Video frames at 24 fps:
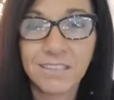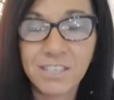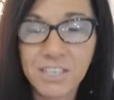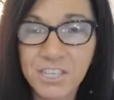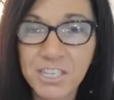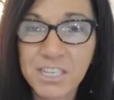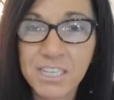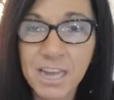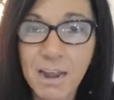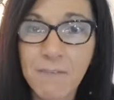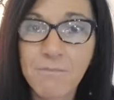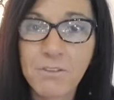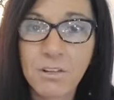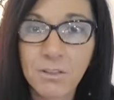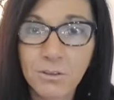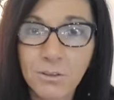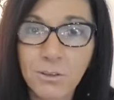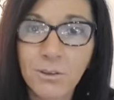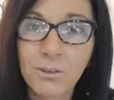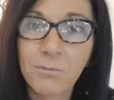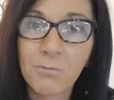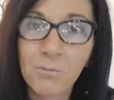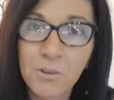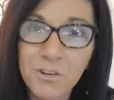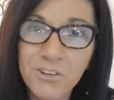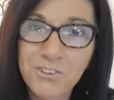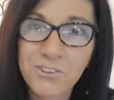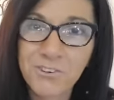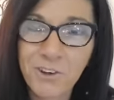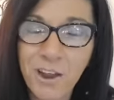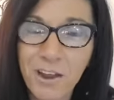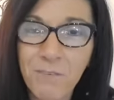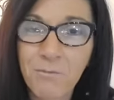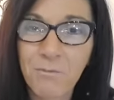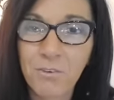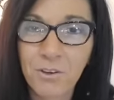You just have to learn what is
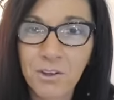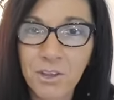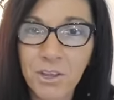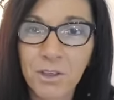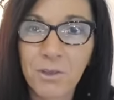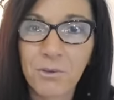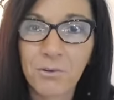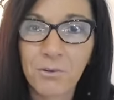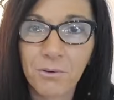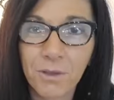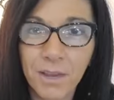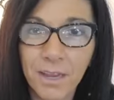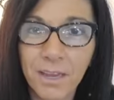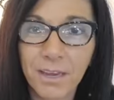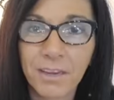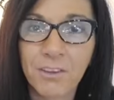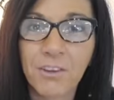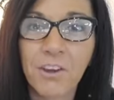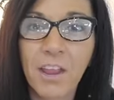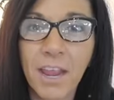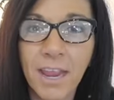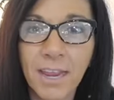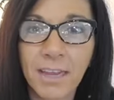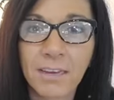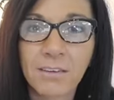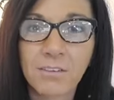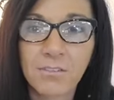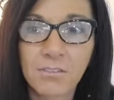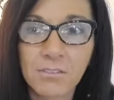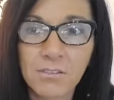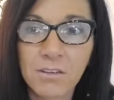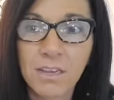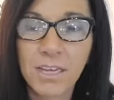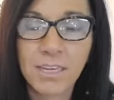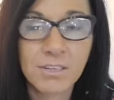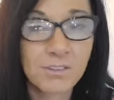right for you and,
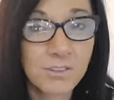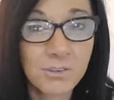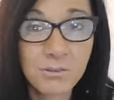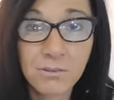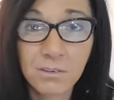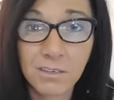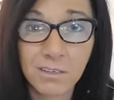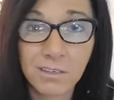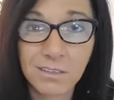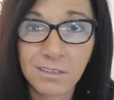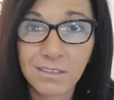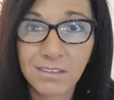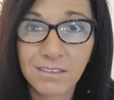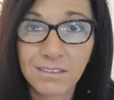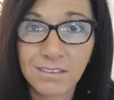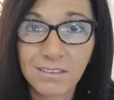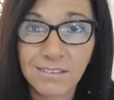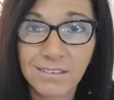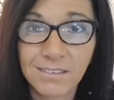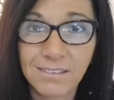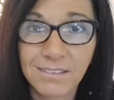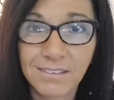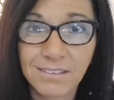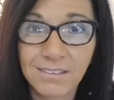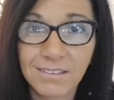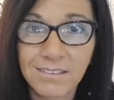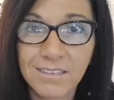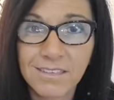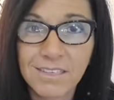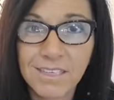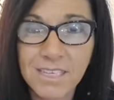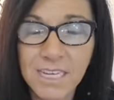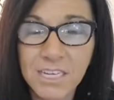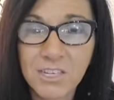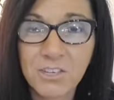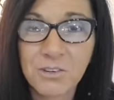and, and do it.
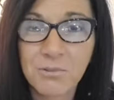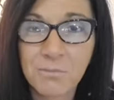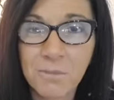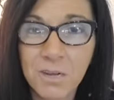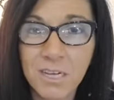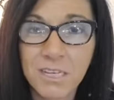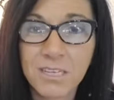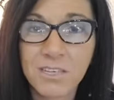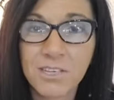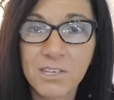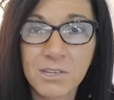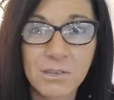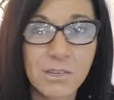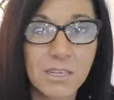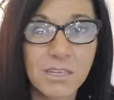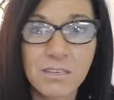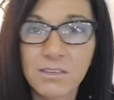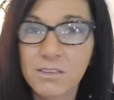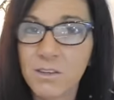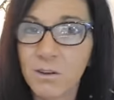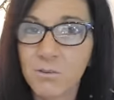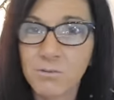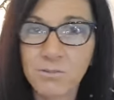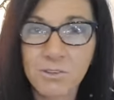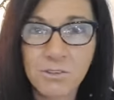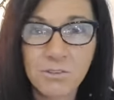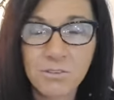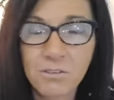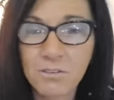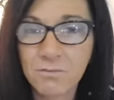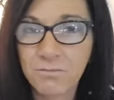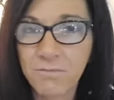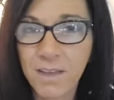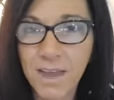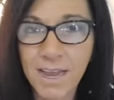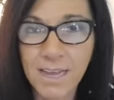Set your mind to it. Don't do
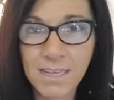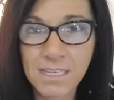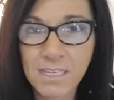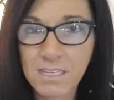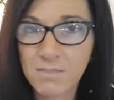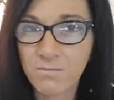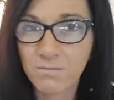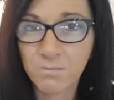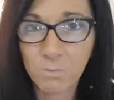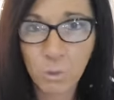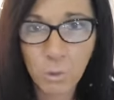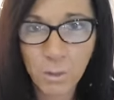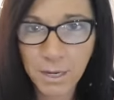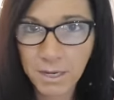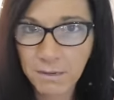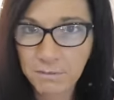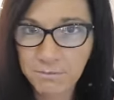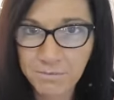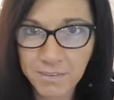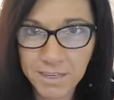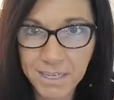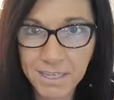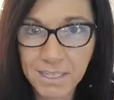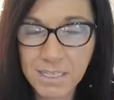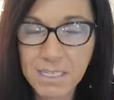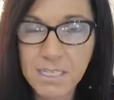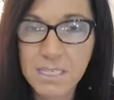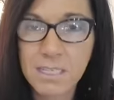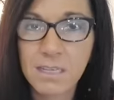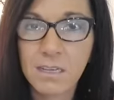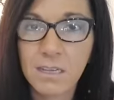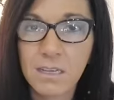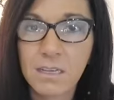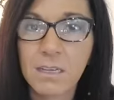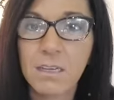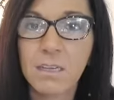the fast quick
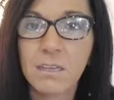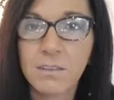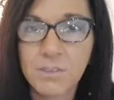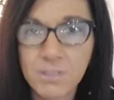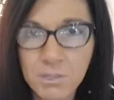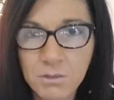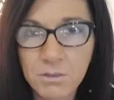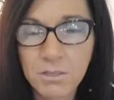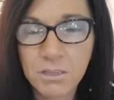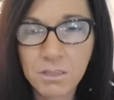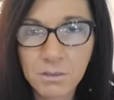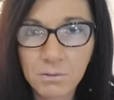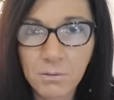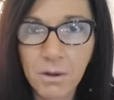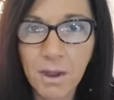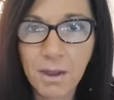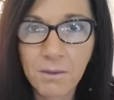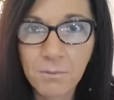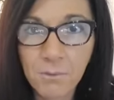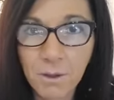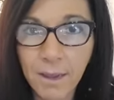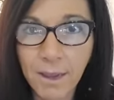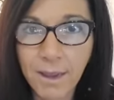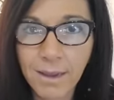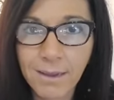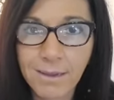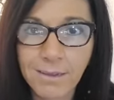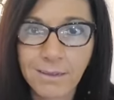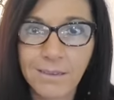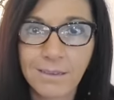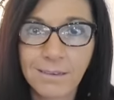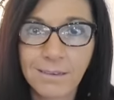fix. Do it the right way.